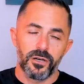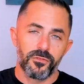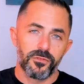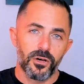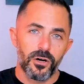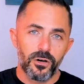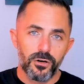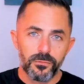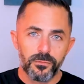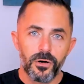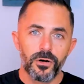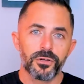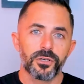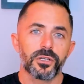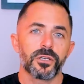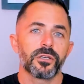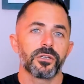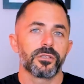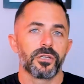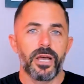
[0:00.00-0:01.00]

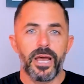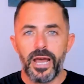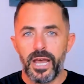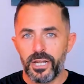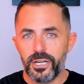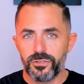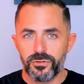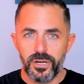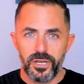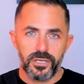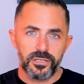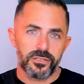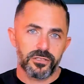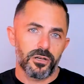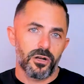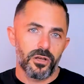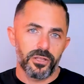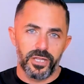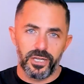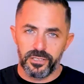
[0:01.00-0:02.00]
homeowner, the address,
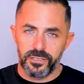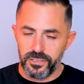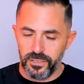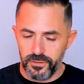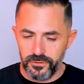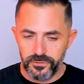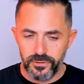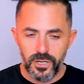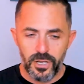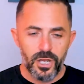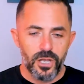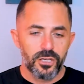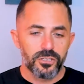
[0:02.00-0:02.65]
all that stuff.